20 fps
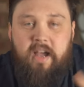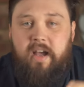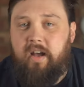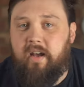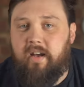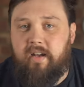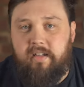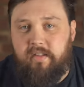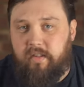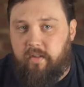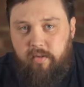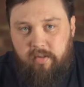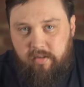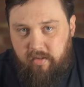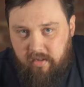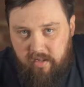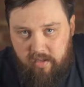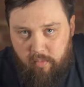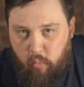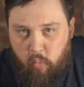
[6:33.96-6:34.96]
Uh, the,
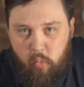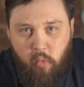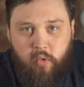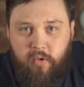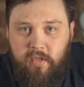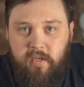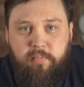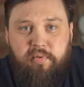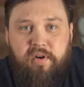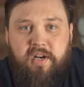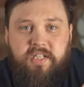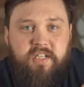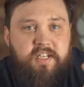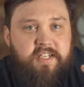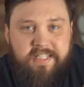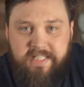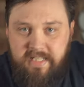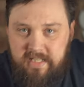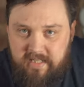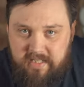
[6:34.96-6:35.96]
the water pressure
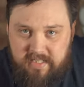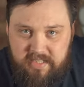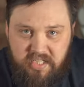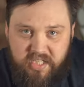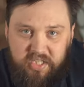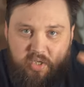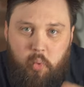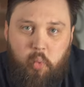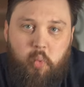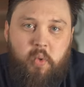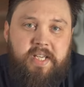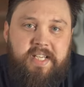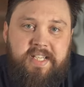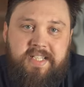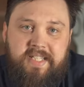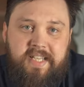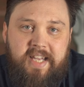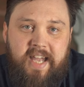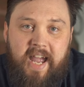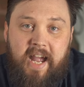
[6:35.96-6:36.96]
isn't going to
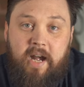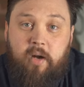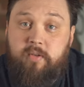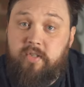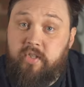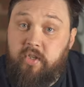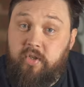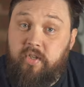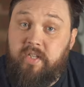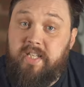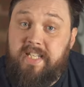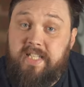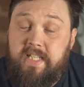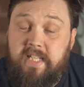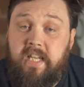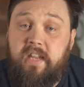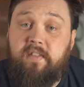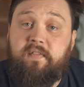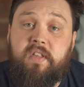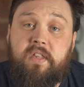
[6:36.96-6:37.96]
squeeze it out, so you need to
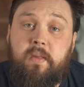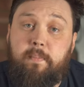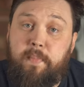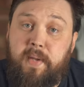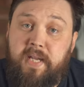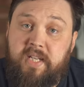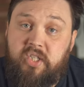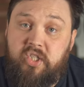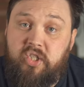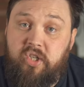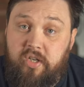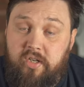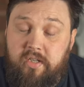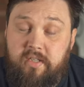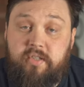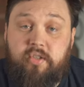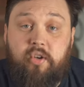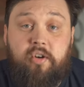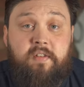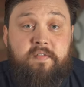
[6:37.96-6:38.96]
give it the best
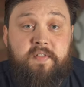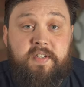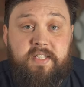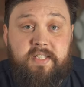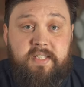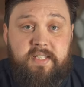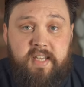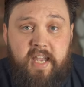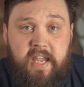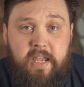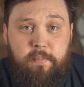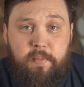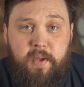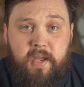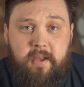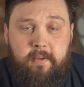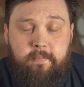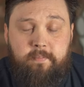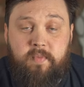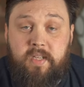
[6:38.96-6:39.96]
chance of
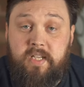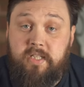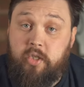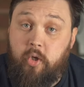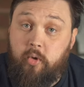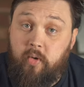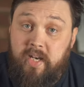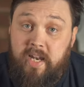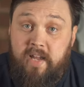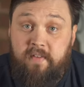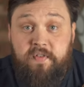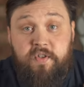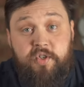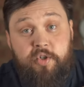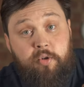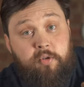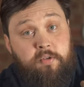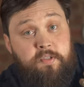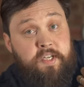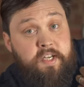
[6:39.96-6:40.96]
escaping. So left
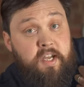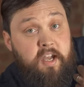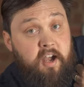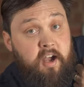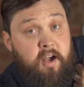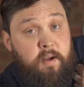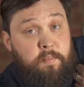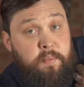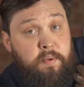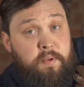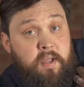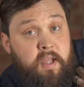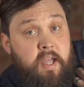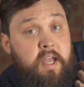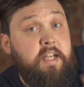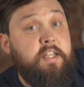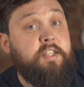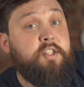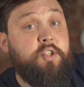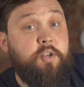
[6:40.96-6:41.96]
shoulder up,
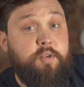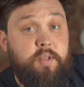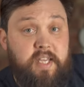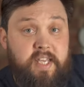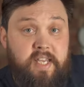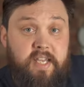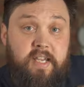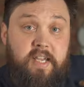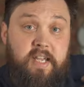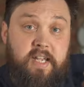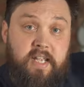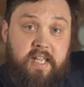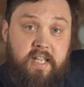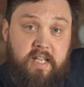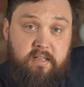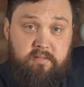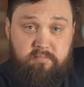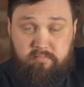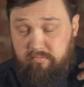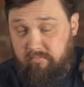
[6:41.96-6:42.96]
so that it
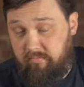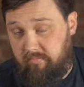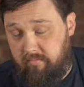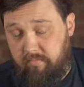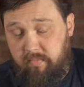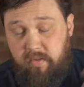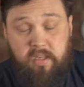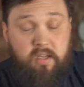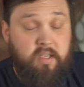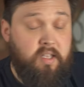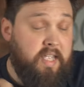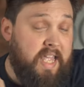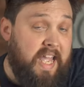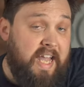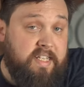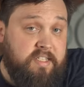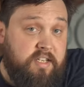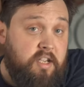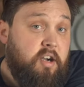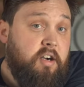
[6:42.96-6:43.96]
can the
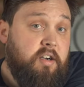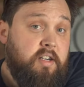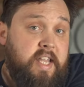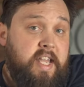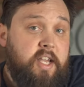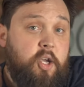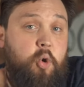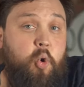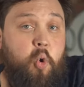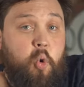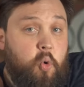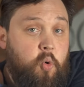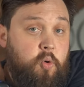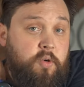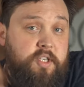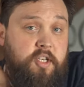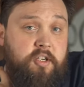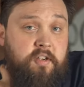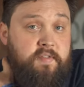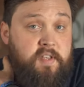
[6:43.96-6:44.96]
gas can't get
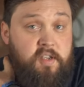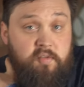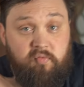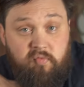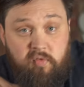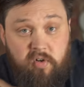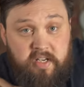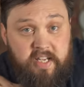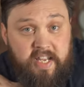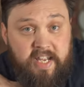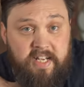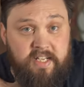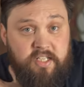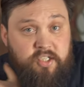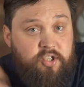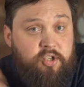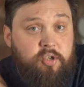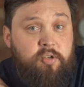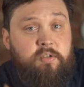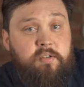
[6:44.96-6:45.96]
caught over your right hand
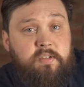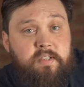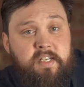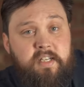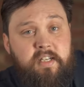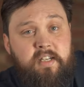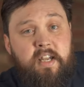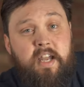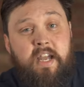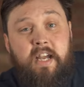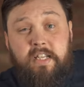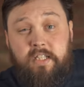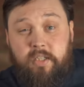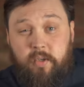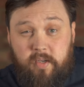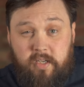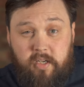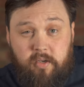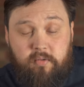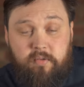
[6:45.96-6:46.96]
shoulder so
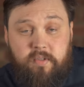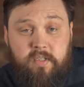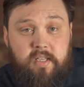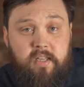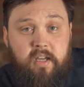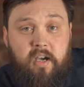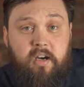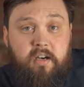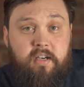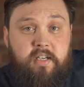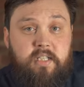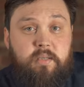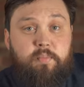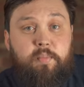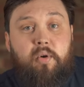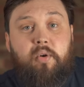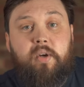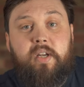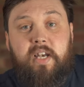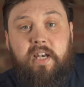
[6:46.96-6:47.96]
it goes to the highest
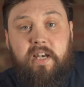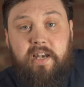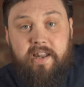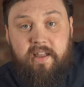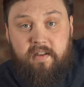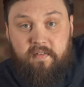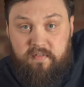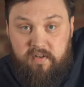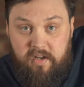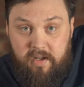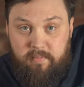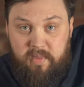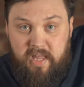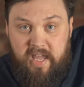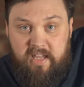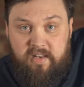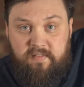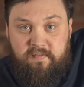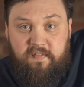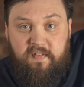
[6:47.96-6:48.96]
point lift up
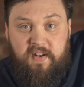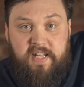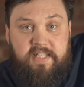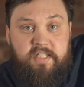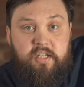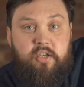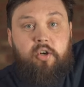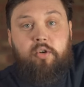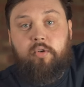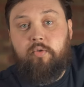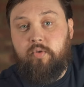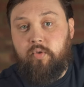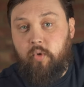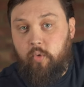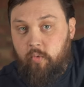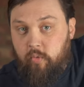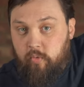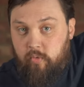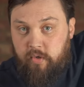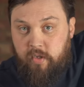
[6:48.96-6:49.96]
that inflator hose
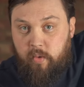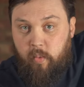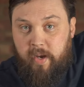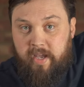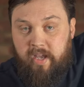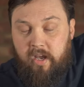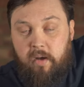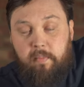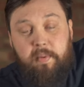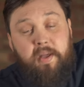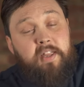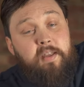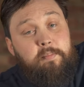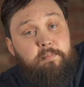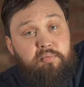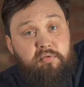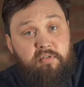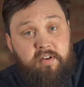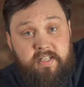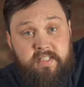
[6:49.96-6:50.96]
all the way up and then
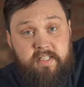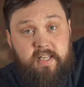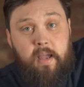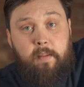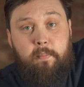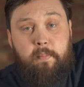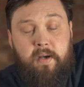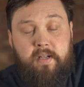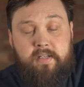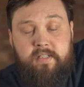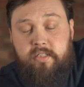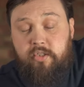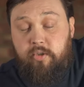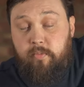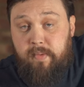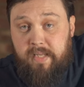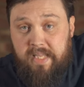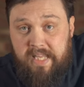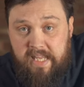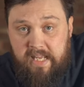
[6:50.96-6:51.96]
press that button to
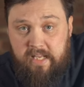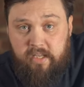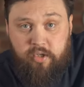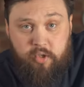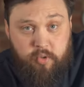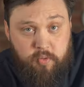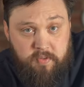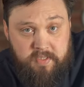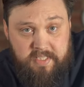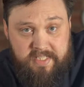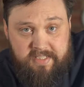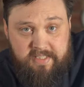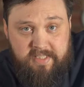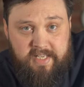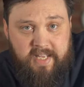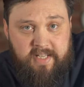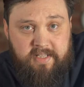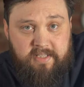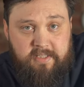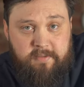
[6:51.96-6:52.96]
begin your
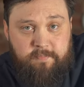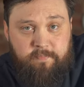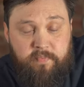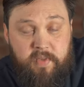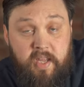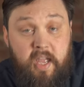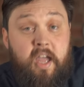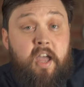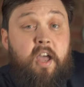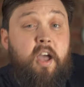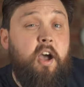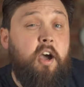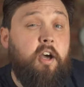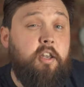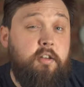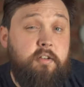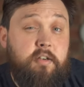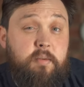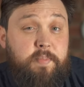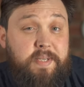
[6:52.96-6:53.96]
descent a
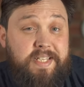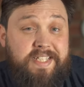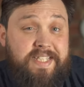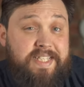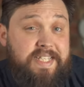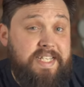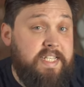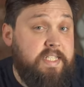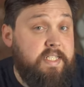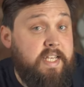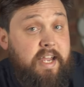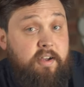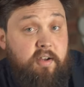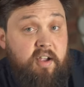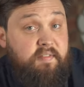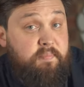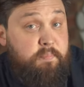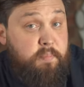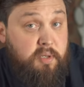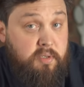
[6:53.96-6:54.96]
lot of BCDs now
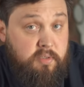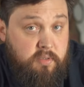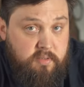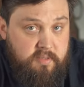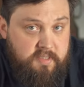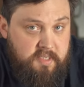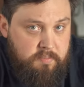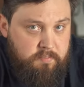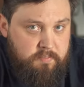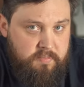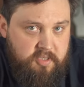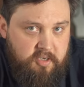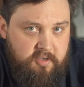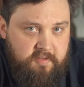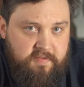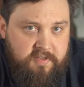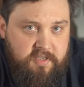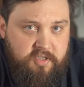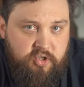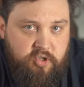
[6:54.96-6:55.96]
have pull dumps
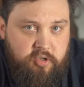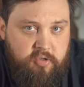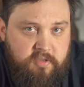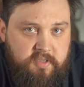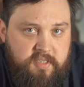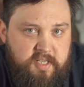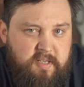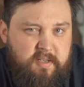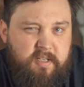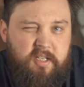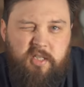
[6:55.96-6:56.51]
over the shoulder.